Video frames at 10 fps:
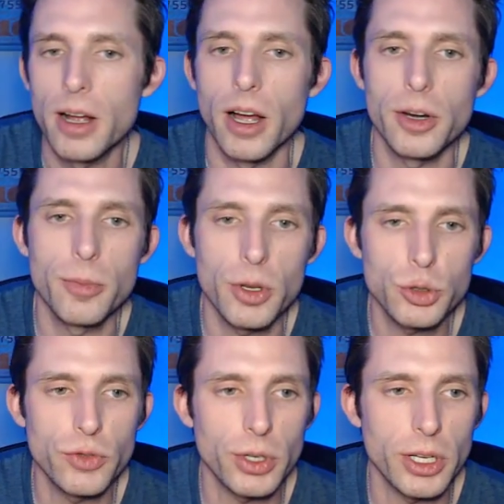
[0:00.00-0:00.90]
I know
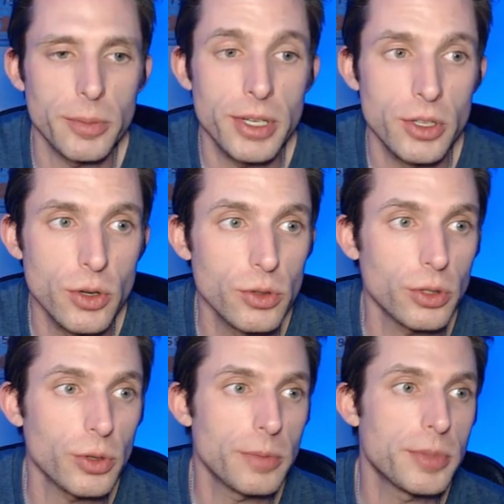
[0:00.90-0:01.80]
most of you are going to be new
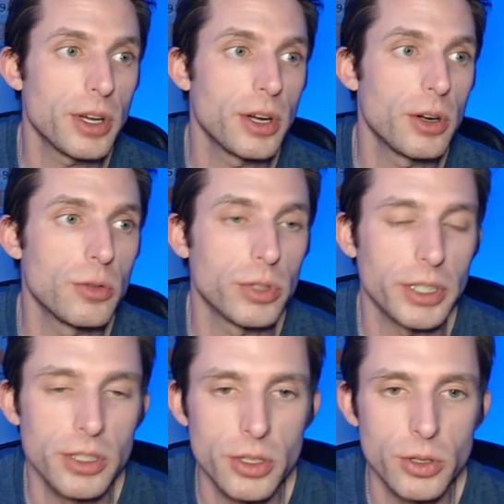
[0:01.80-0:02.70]
to crypto,
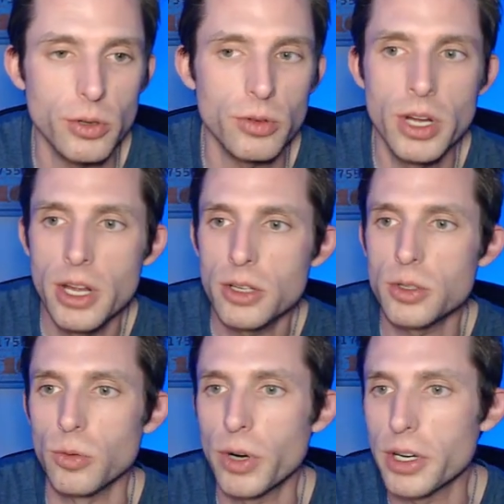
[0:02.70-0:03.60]
really new
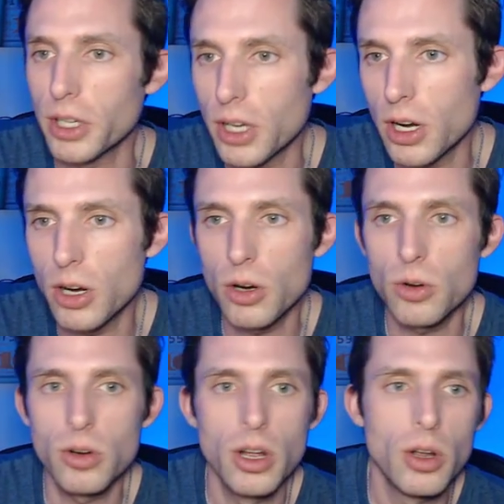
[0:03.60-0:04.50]
to where to
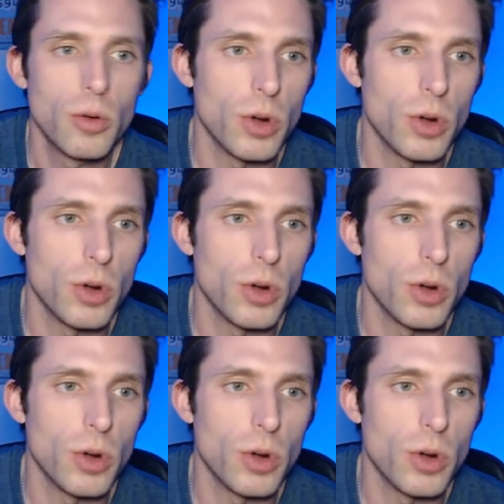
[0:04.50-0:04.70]
go.